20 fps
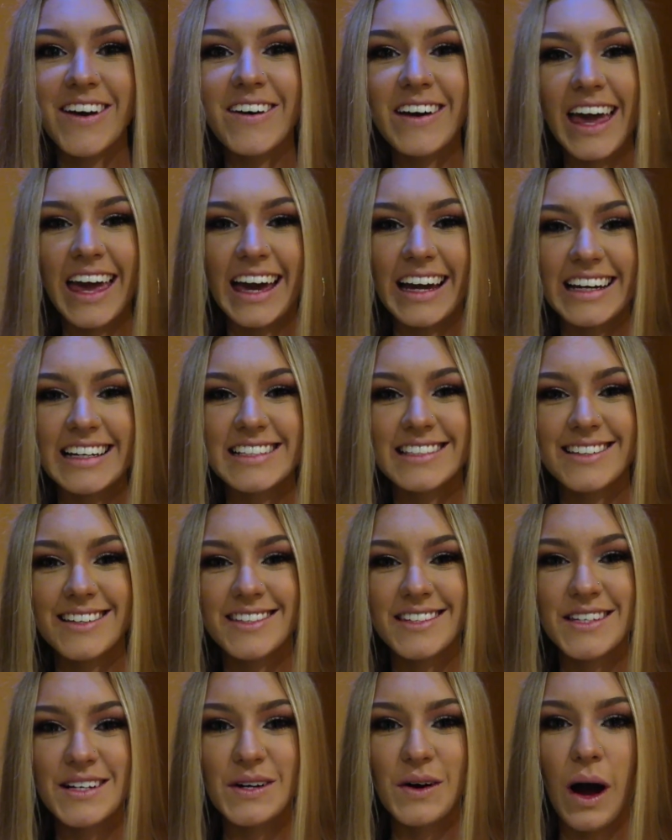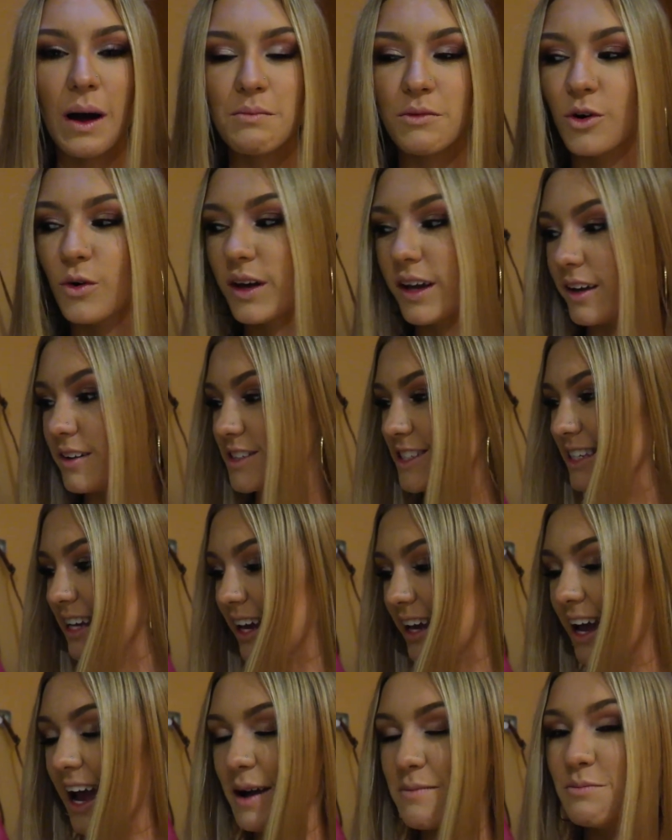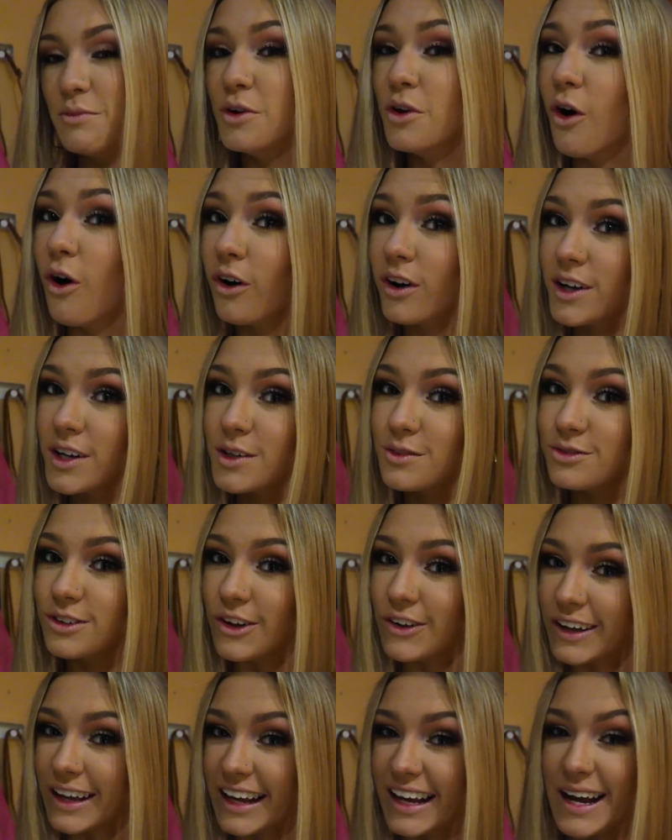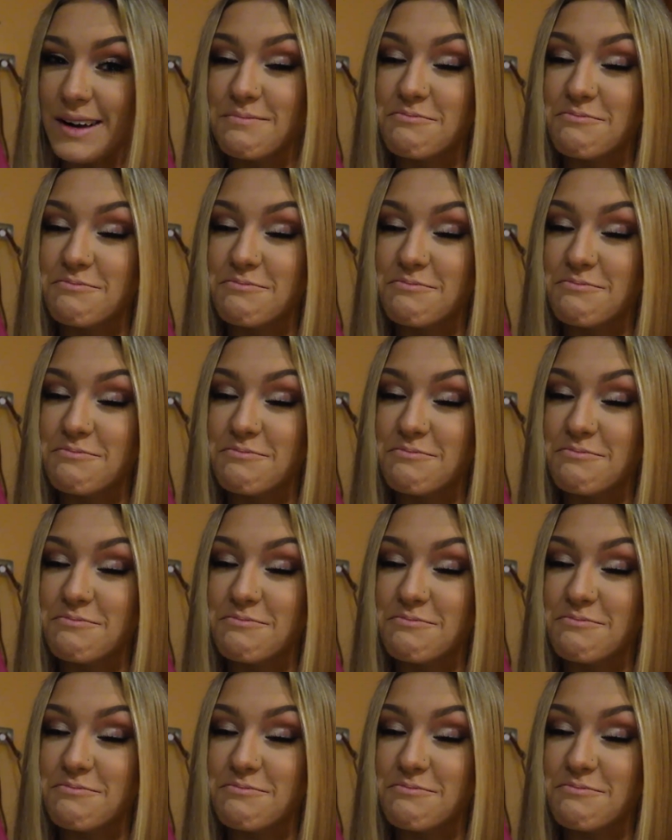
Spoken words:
Okay guys, so I'm going out tonight. I'm not gonna vlog it.